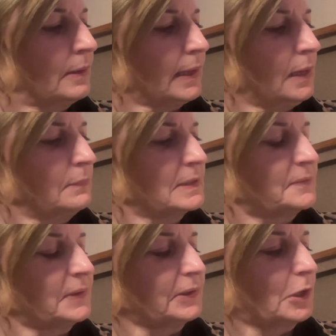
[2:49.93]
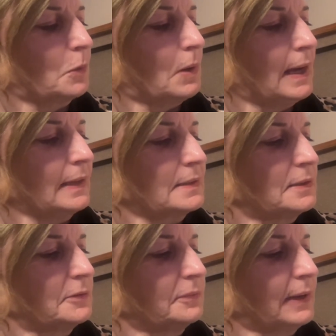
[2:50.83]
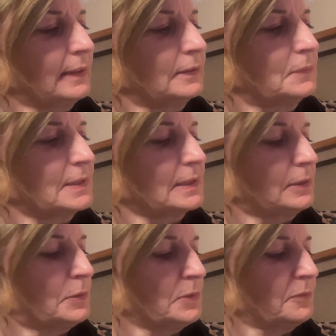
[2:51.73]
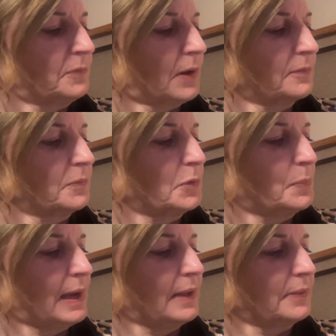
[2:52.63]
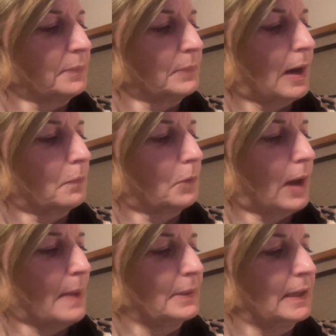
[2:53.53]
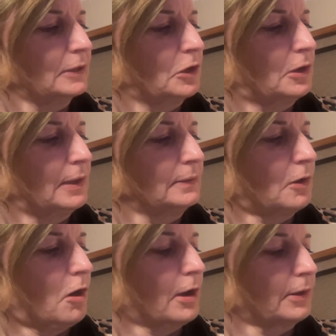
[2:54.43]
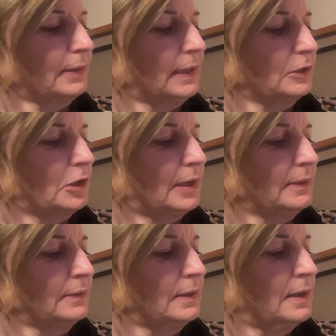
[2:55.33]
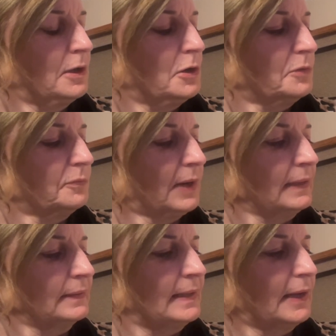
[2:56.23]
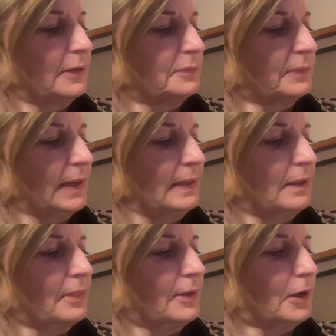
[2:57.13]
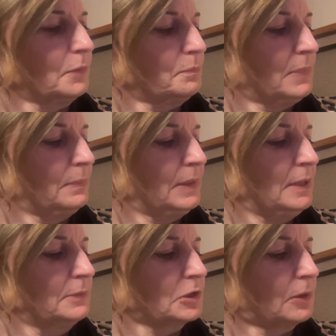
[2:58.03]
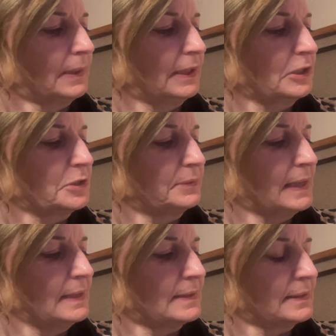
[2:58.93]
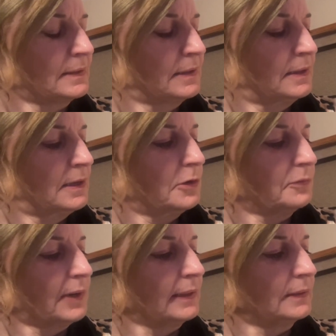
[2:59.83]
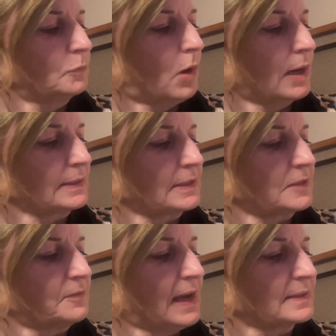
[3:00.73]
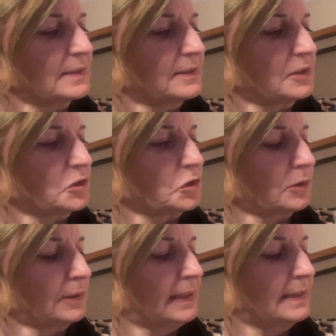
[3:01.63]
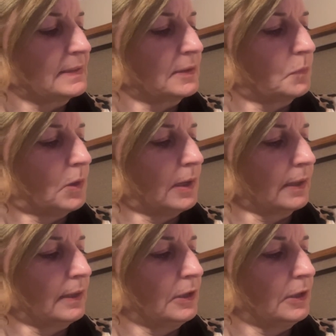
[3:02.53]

It was very quiet. Franklin was alone and far from the path. Rabbit had gone, Otter had gone. Franklin had a frightening thought. Maybe he was already too late. Franklin walked as fast as his turtle legs could walk.